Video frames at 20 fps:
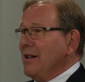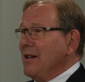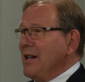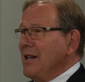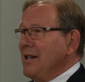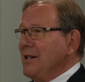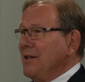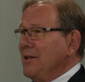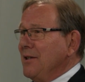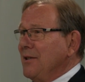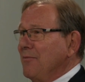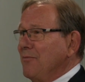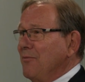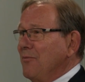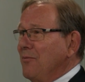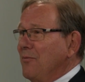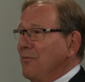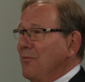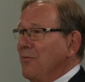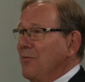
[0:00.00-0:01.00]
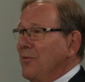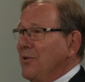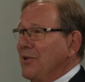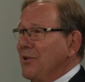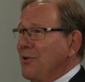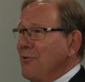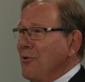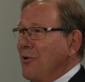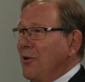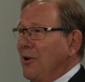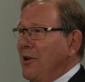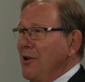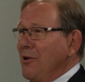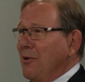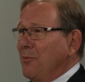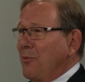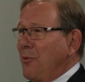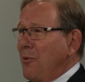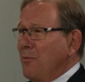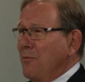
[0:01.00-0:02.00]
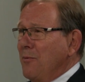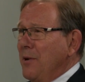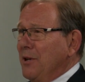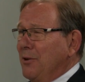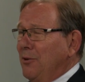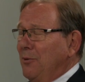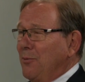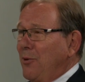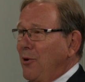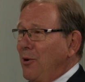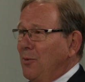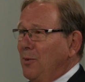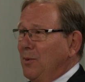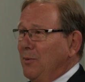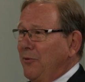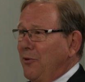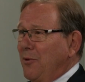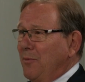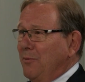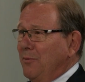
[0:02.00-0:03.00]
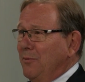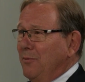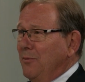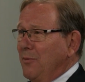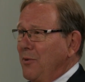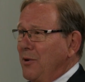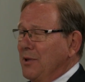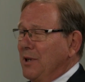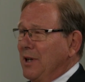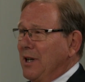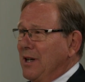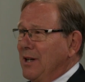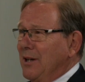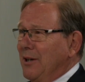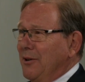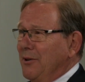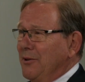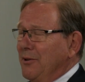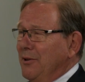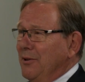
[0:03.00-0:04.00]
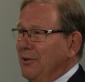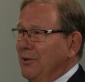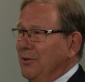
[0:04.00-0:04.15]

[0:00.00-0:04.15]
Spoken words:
he's still got the odd mental problem from Monte Carlo.